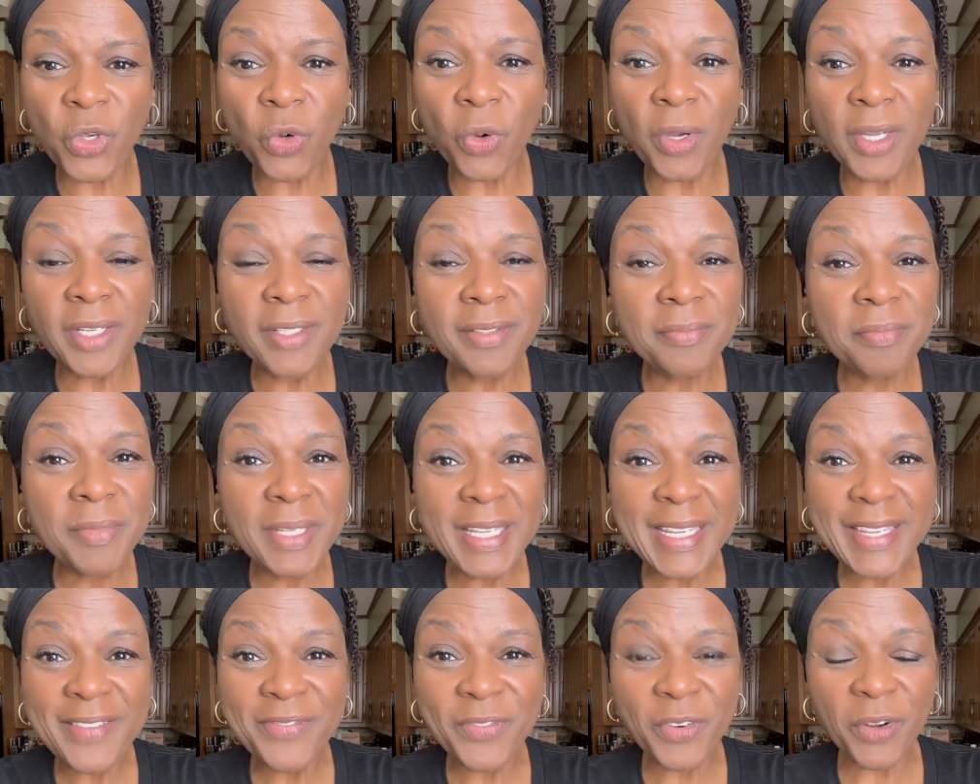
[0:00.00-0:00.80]
join
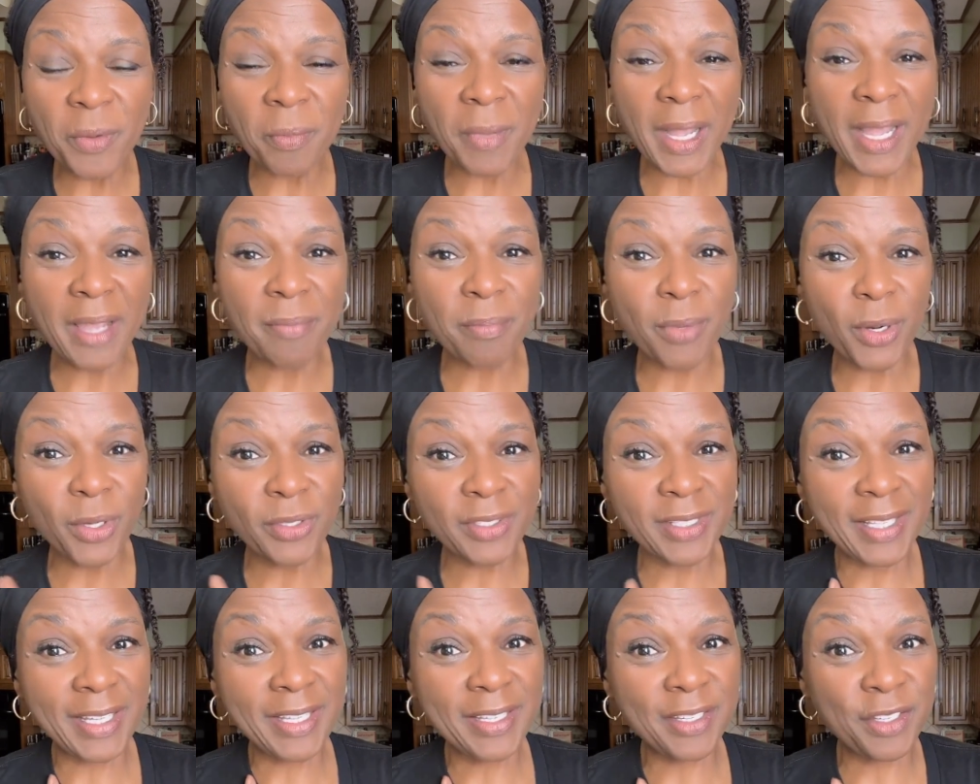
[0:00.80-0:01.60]
me for my
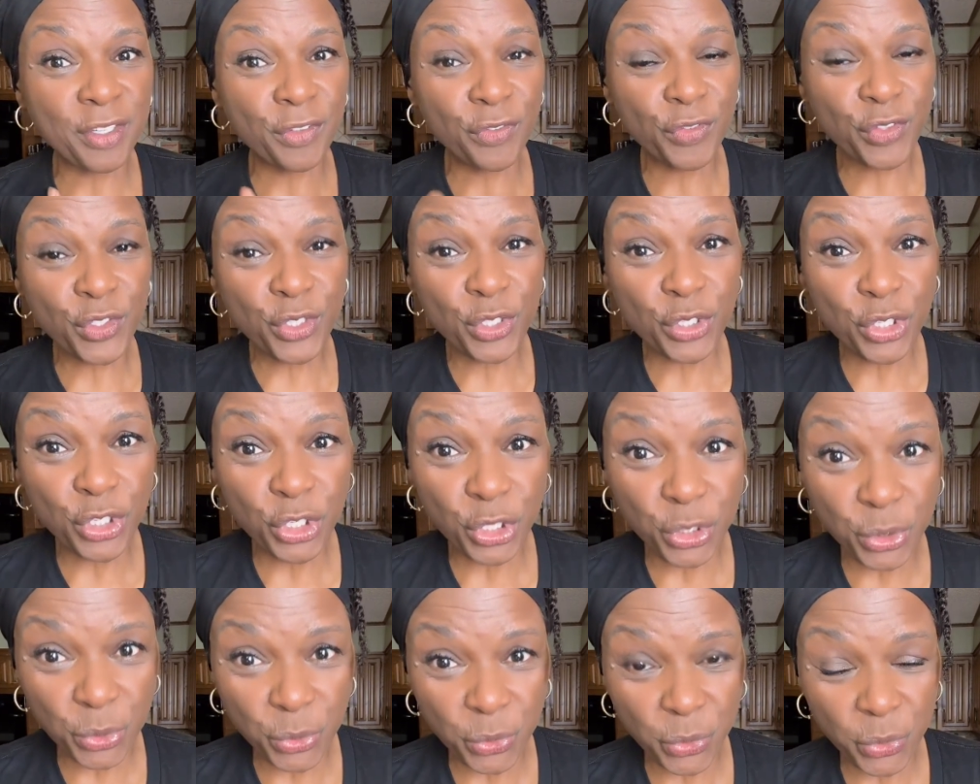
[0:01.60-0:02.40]
birthday gift to
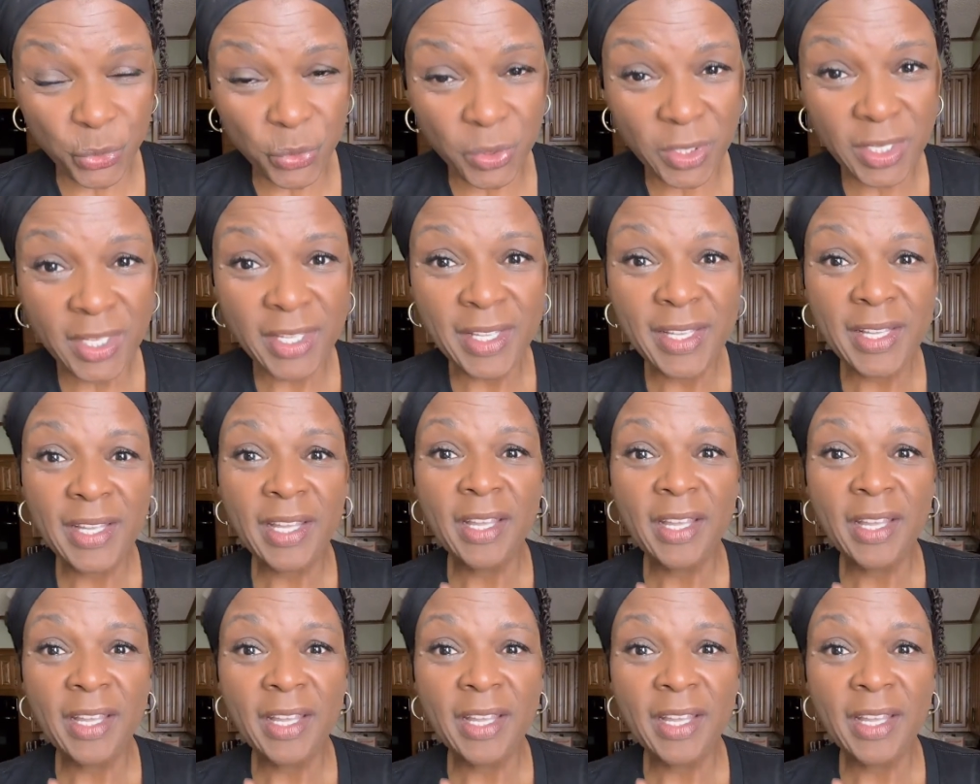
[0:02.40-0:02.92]
you.